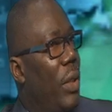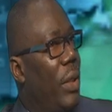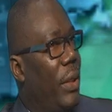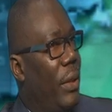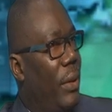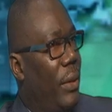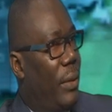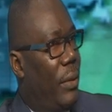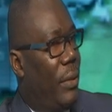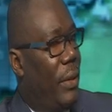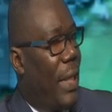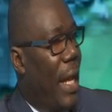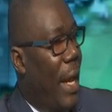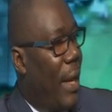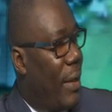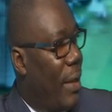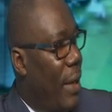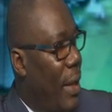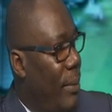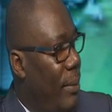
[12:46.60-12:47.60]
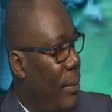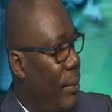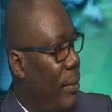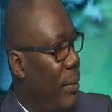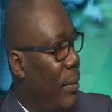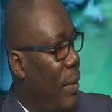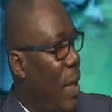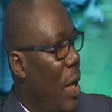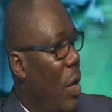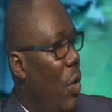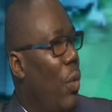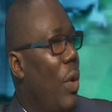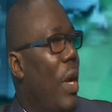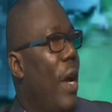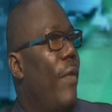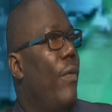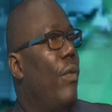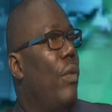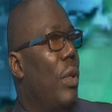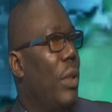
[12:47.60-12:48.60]
in Dagenham and we
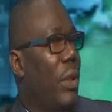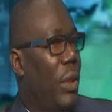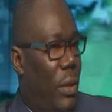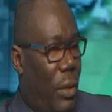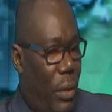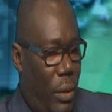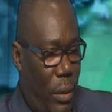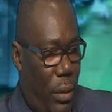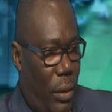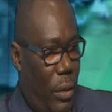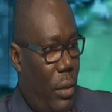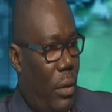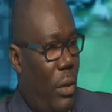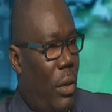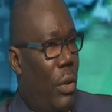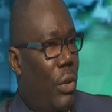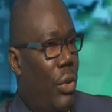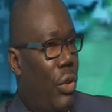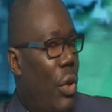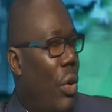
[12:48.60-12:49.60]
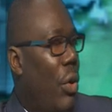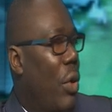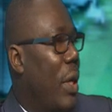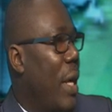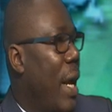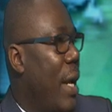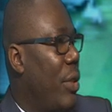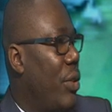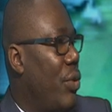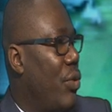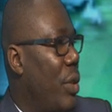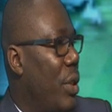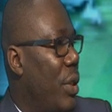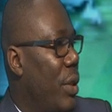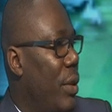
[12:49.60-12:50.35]
have one on Torok High Street. You,